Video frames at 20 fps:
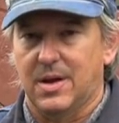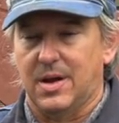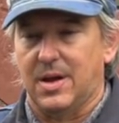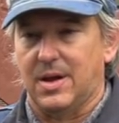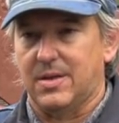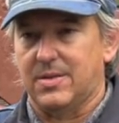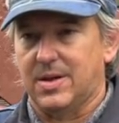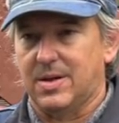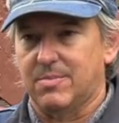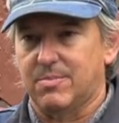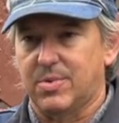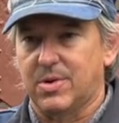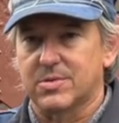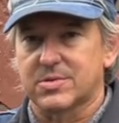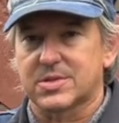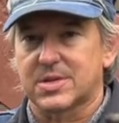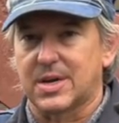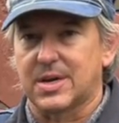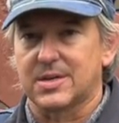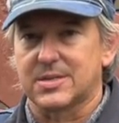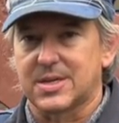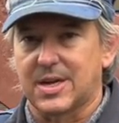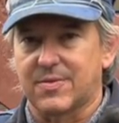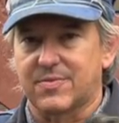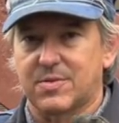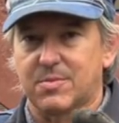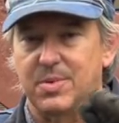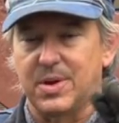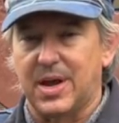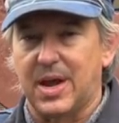and then both sides
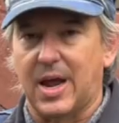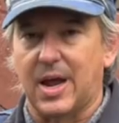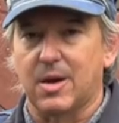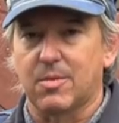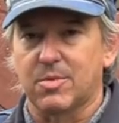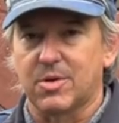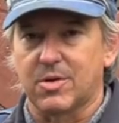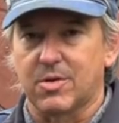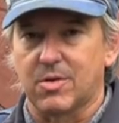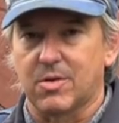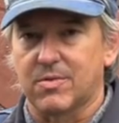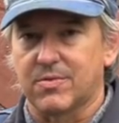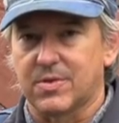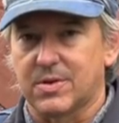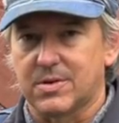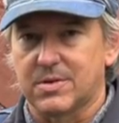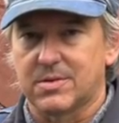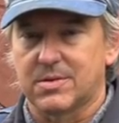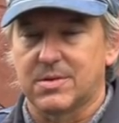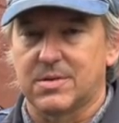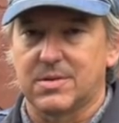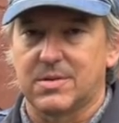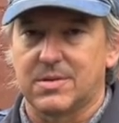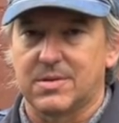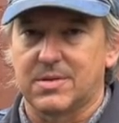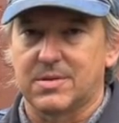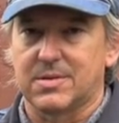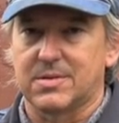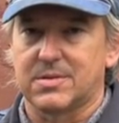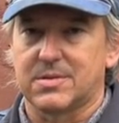have to be hammered over
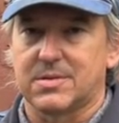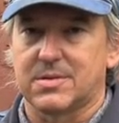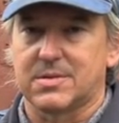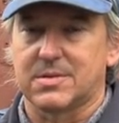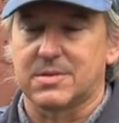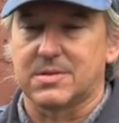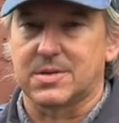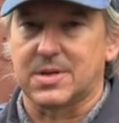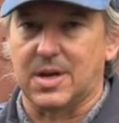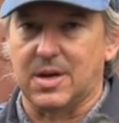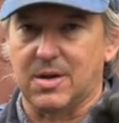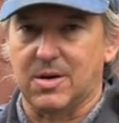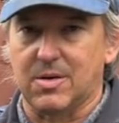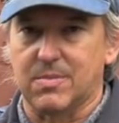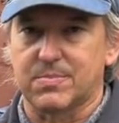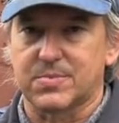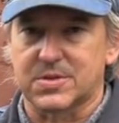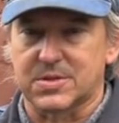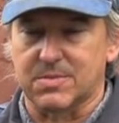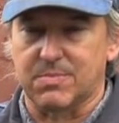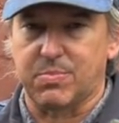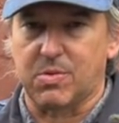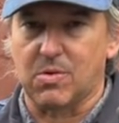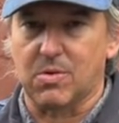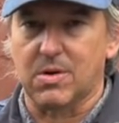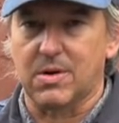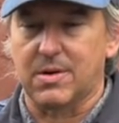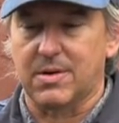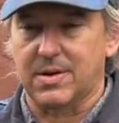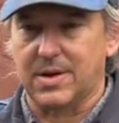to help
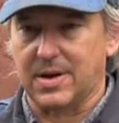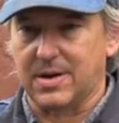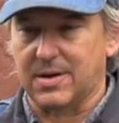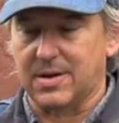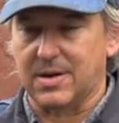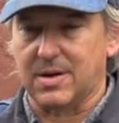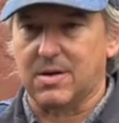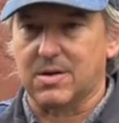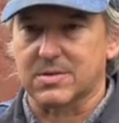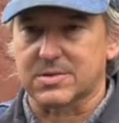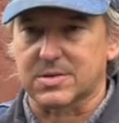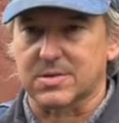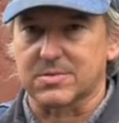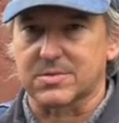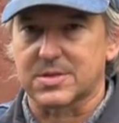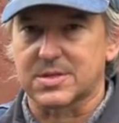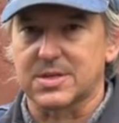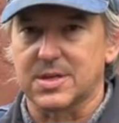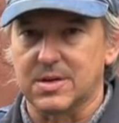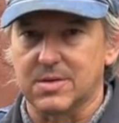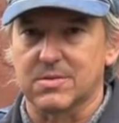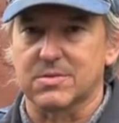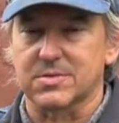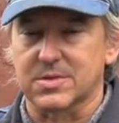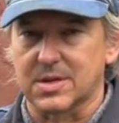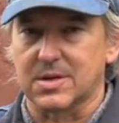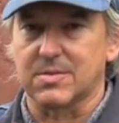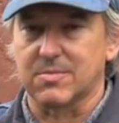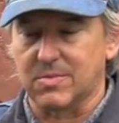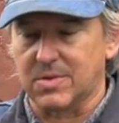support, and it also seals
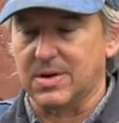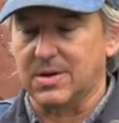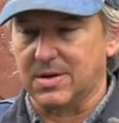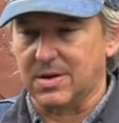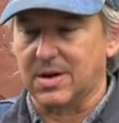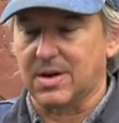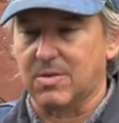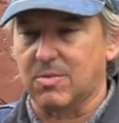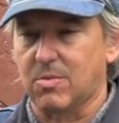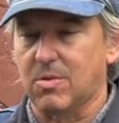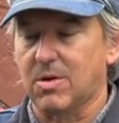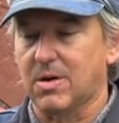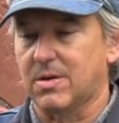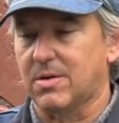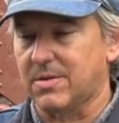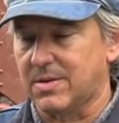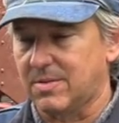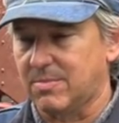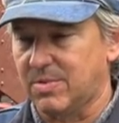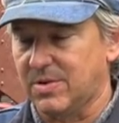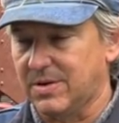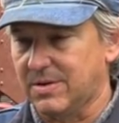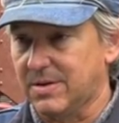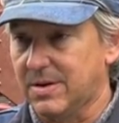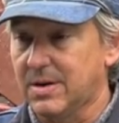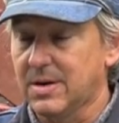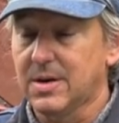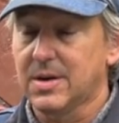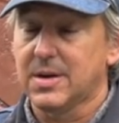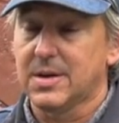it when you got water in the boiler.
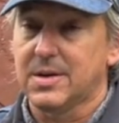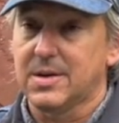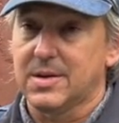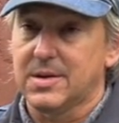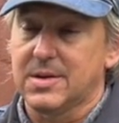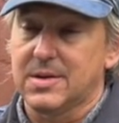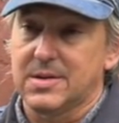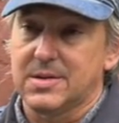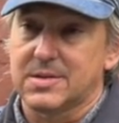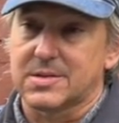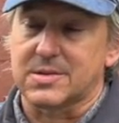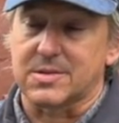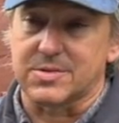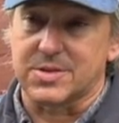So